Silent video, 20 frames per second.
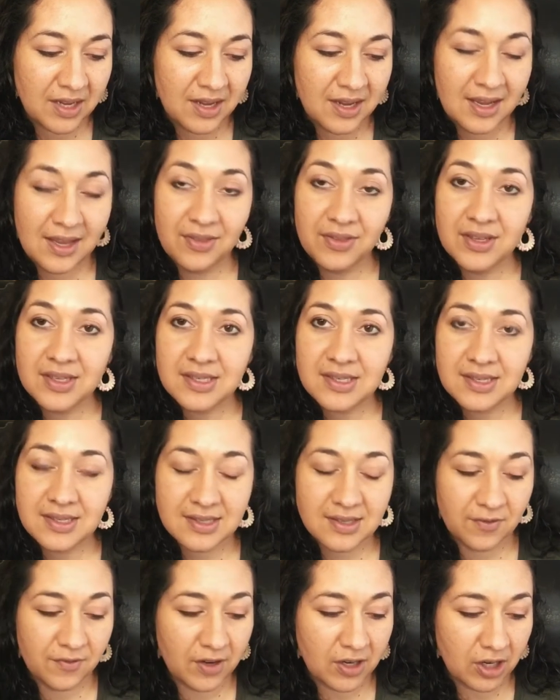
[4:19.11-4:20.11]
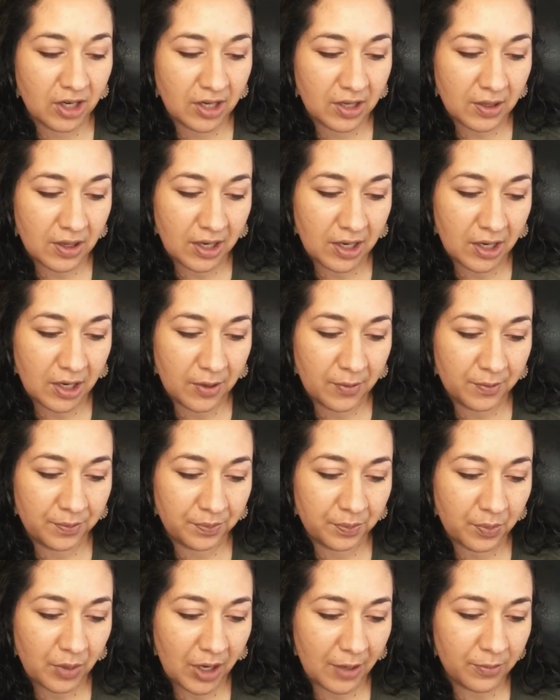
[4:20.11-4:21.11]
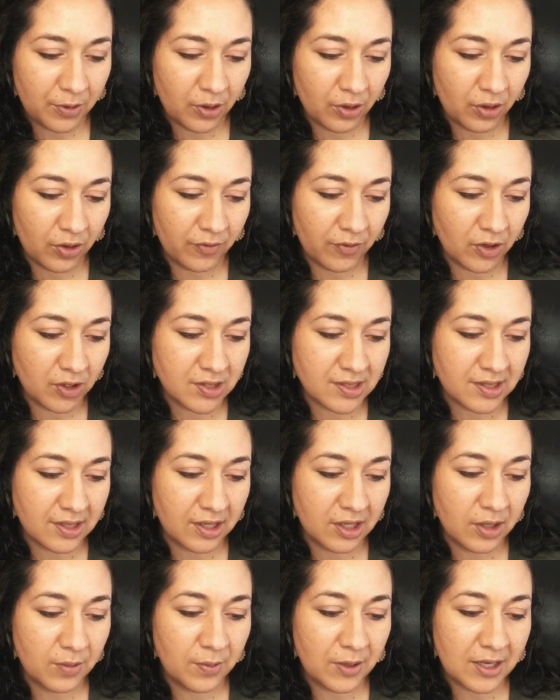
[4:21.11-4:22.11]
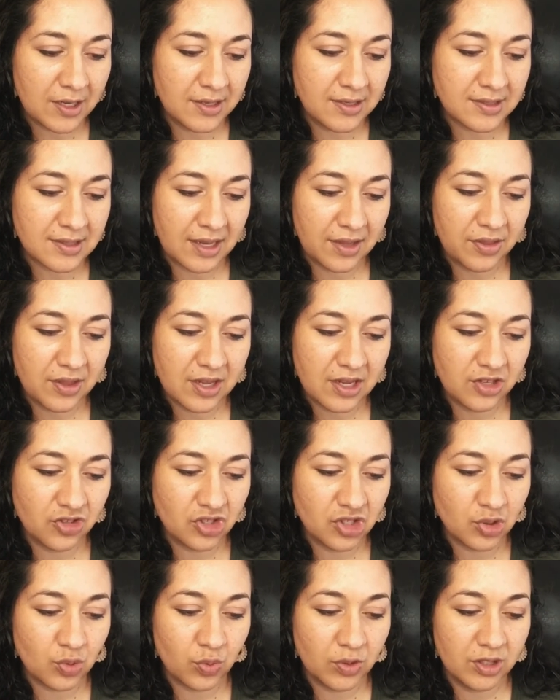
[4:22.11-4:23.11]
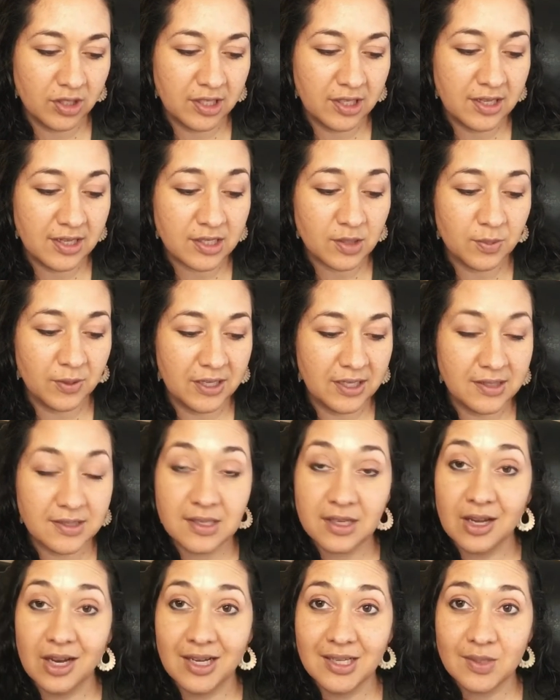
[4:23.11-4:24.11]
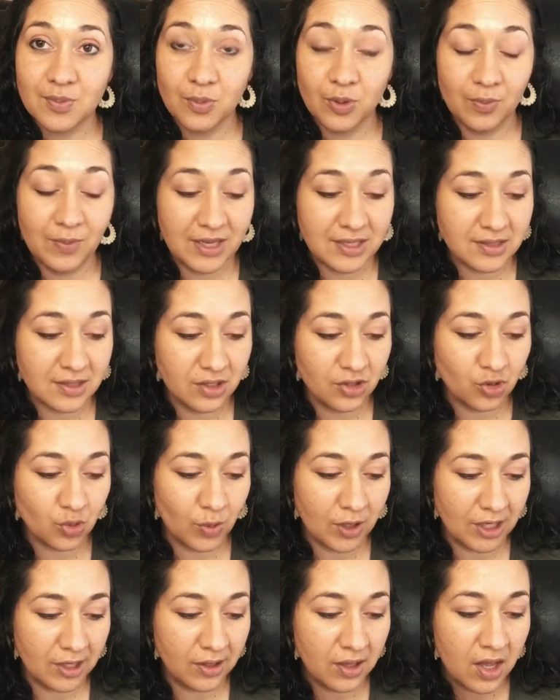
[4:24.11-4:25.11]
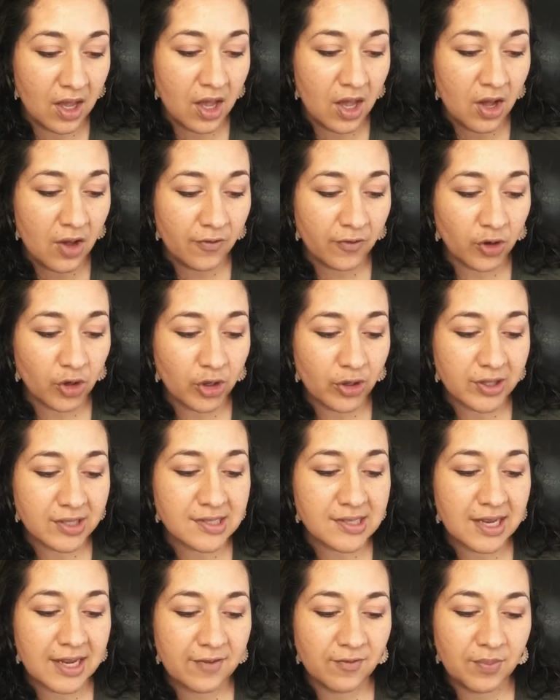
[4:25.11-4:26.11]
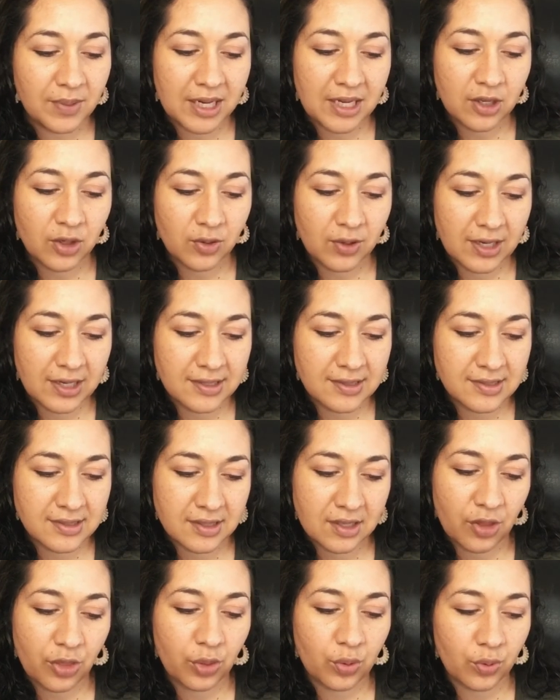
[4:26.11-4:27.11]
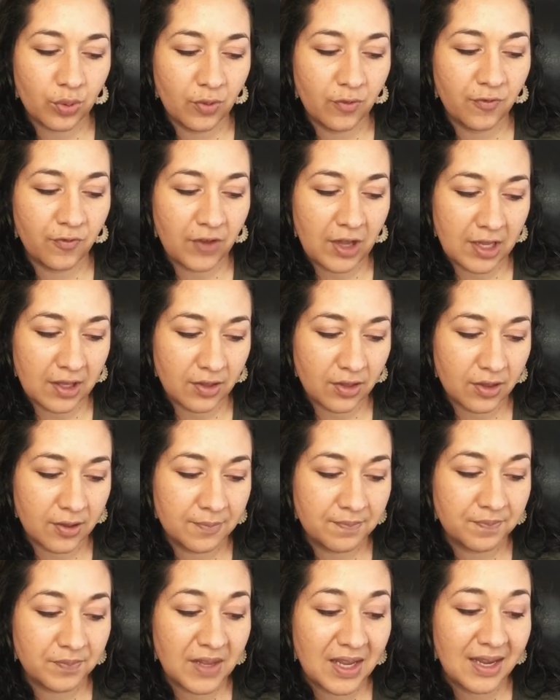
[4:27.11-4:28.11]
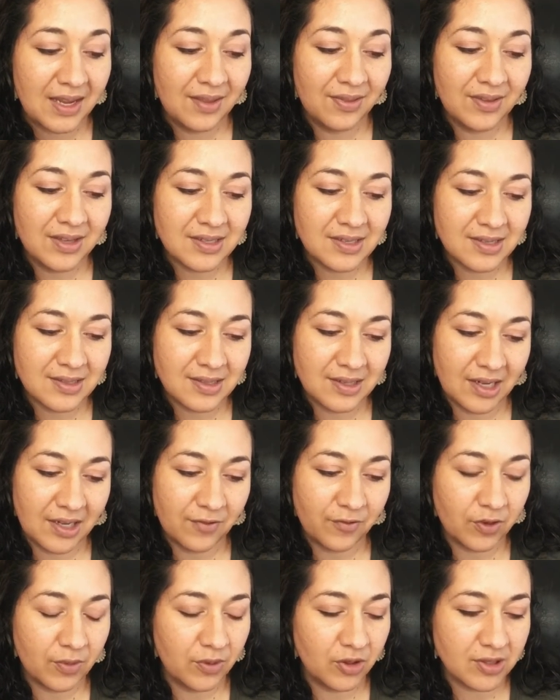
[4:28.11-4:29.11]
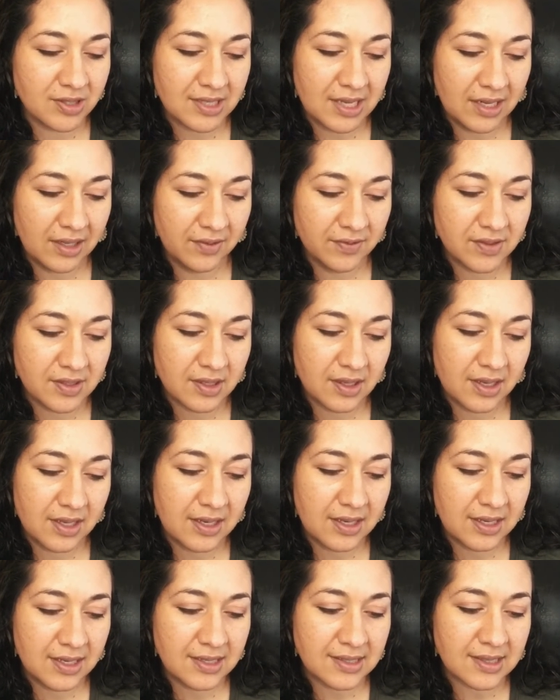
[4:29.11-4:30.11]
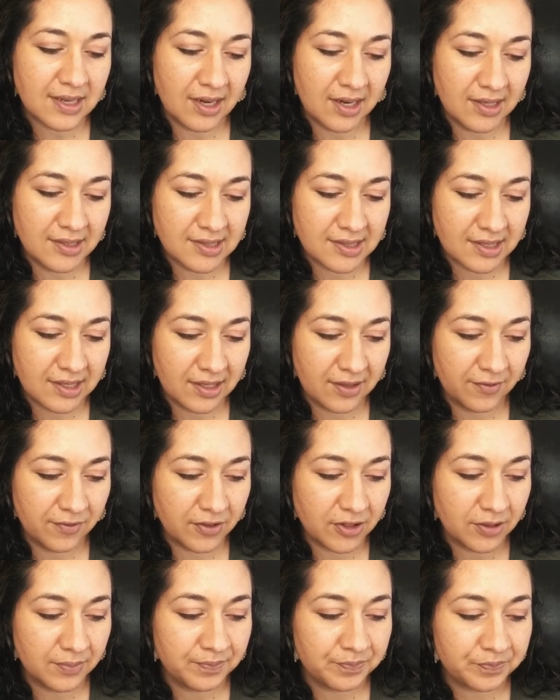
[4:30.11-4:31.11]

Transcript: And this is a very um, popular verse here because I think it just really explains the gospel message well. For you are saved by grace through faith. And this is not from yourselves, it is God's gift.